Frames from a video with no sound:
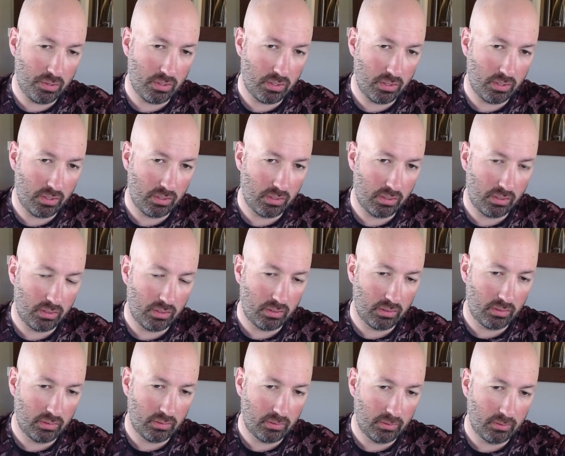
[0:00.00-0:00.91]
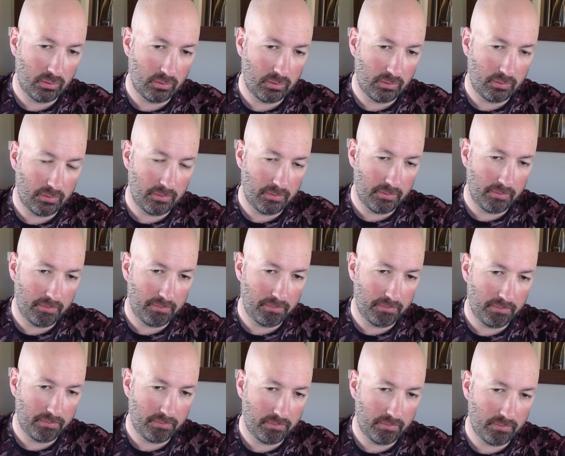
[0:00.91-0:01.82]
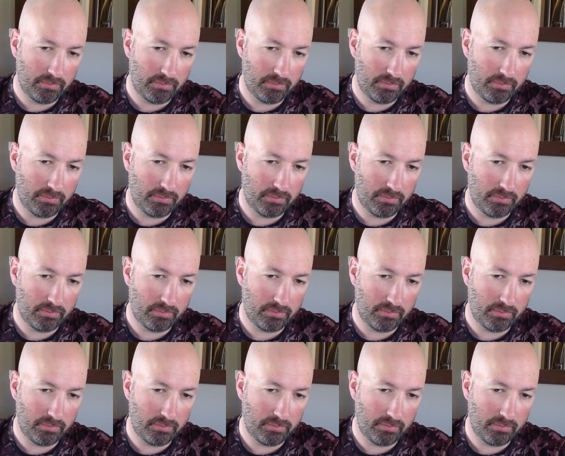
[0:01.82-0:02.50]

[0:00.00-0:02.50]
Nothing is said.